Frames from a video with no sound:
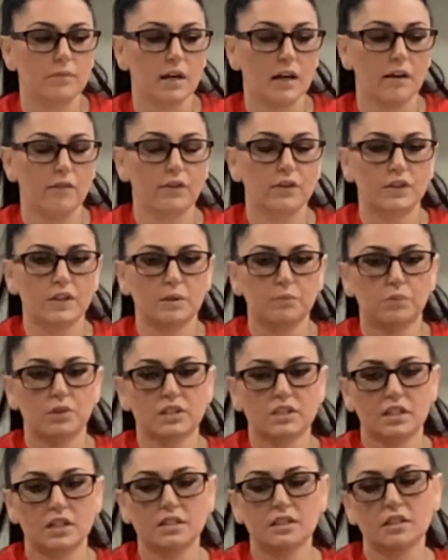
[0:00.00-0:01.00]
everything
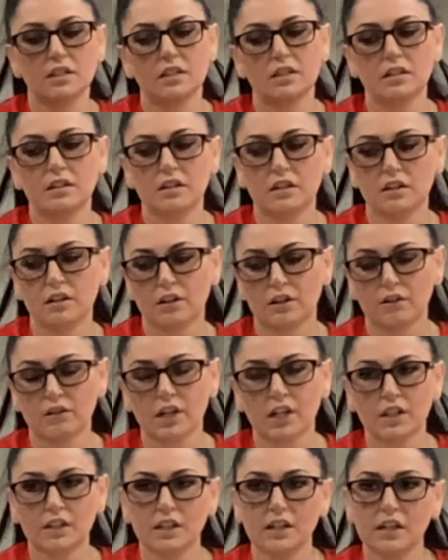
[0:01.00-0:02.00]
presented
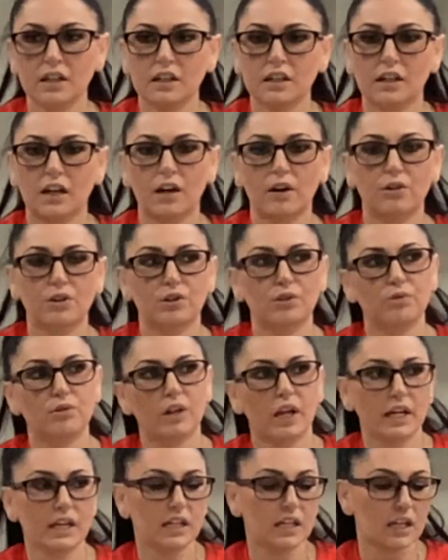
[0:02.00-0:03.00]
correctly and how you
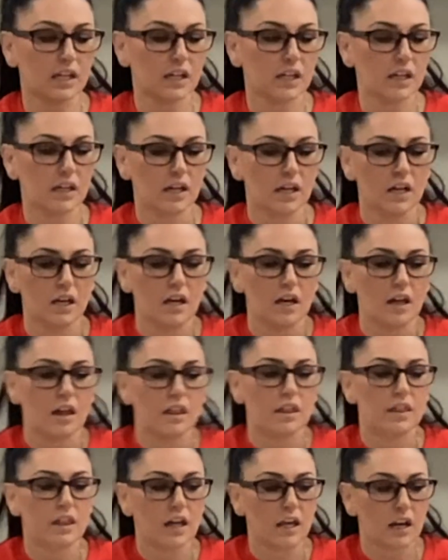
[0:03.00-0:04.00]
like it,
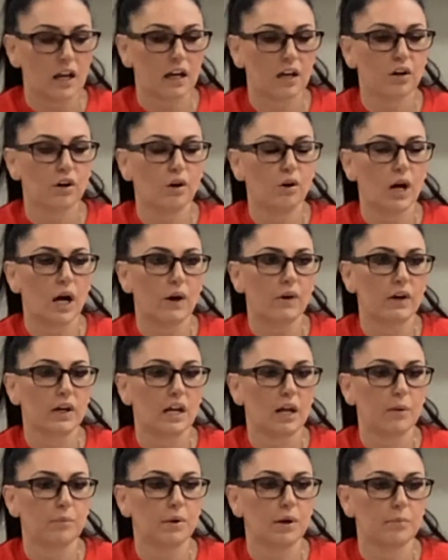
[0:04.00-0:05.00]
then I go out
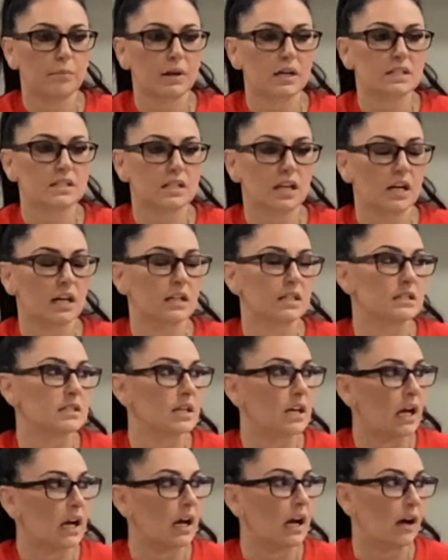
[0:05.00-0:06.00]
and I put my signs
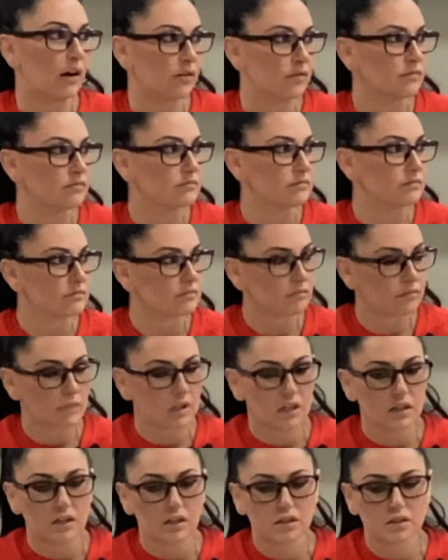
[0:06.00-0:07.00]
out.
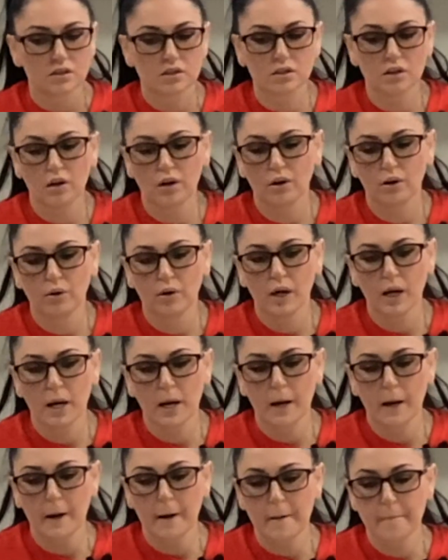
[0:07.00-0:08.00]
So
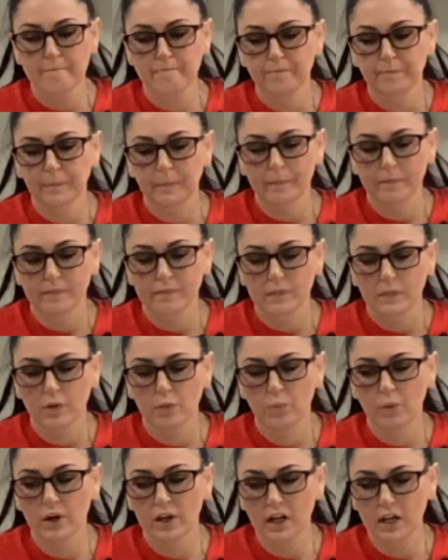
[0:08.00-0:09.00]

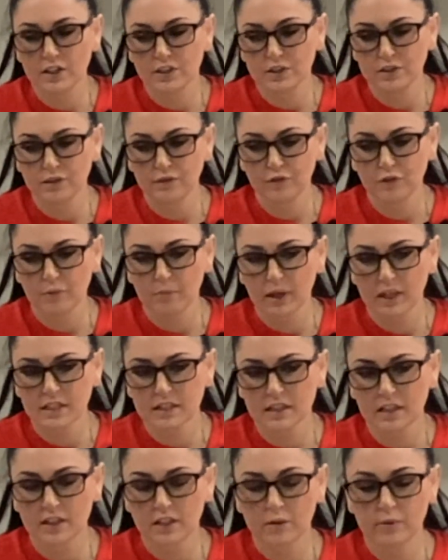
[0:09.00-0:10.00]
what I do for my
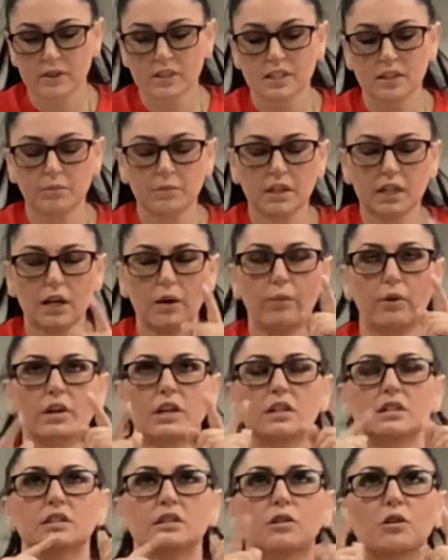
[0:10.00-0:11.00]
son, there was something I
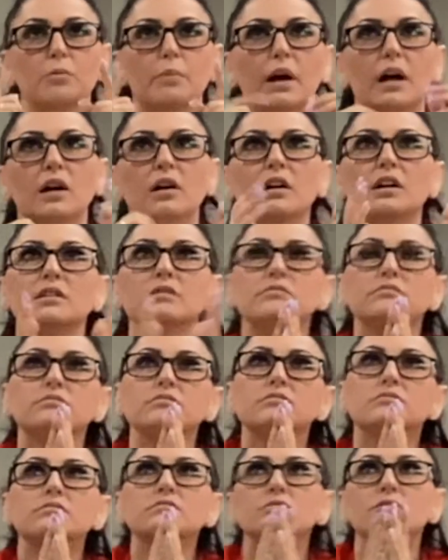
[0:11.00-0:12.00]
wanted to go back on.
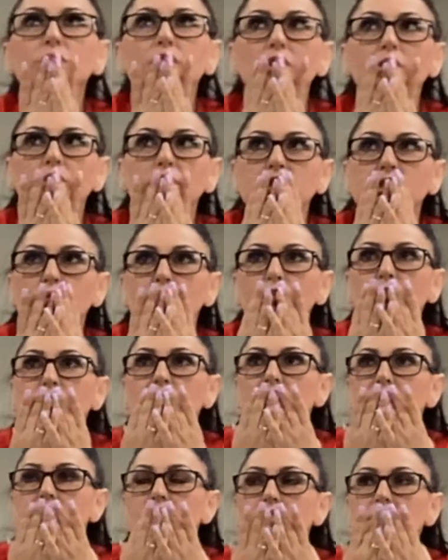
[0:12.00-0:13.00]
What was
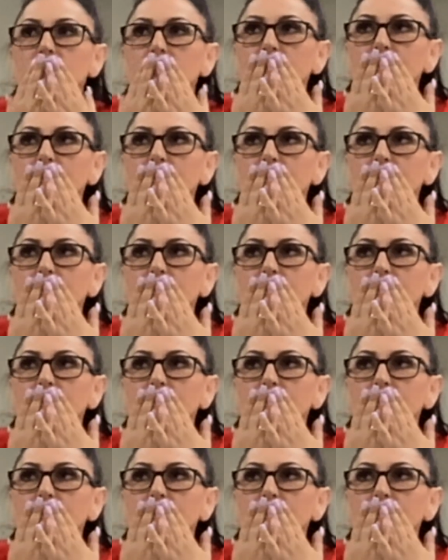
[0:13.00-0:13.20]
it?